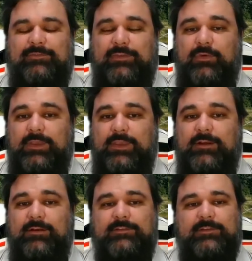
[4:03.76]
few
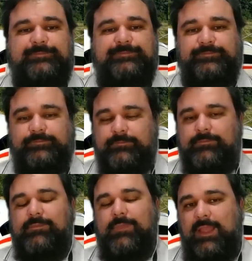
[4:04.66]
years.
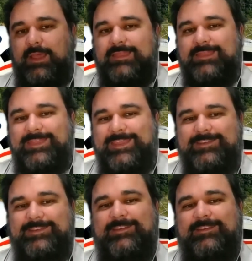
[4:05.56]
And
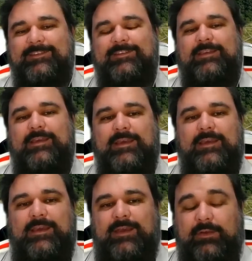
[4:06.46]
this is
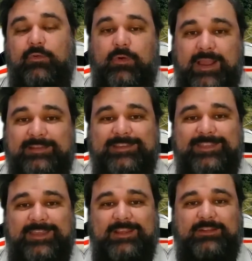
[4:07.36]
the correct
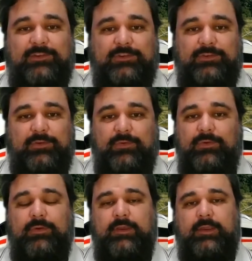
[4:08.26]
thing to
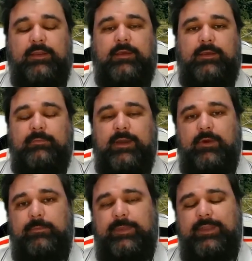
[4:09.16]
do, in
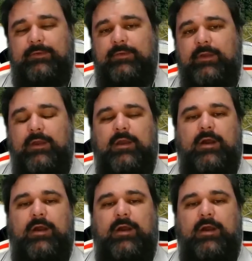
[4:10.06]
my opinion.